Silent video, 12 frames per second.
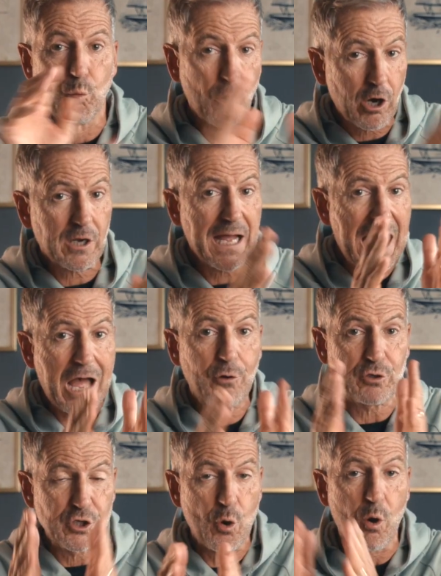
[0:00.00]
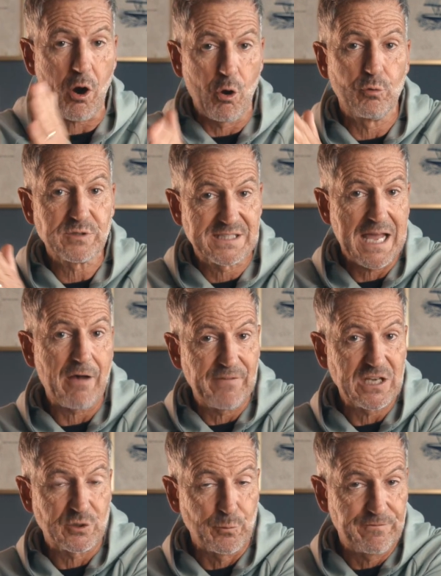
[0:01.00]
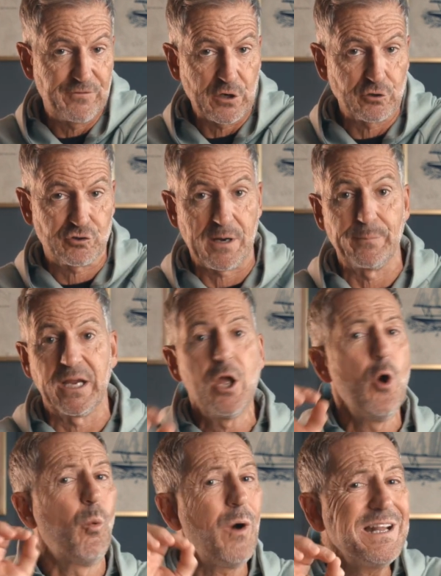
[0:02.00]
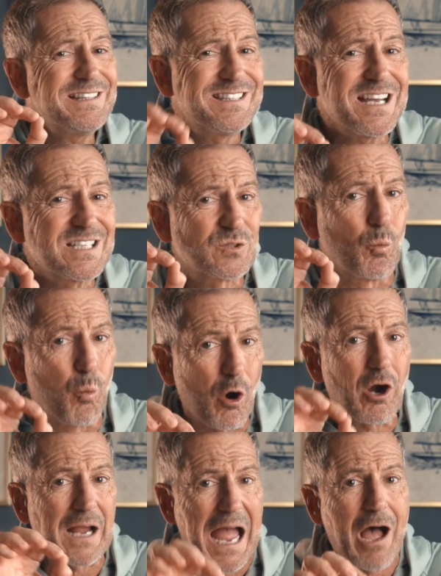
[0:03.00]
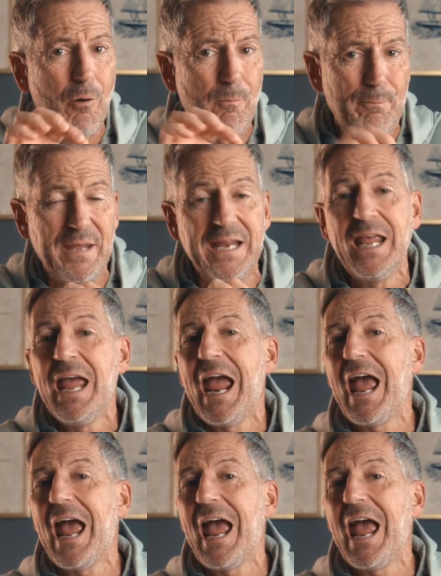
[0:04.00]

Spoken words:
Work out your own salvation with fear and trembling. What does work out mean?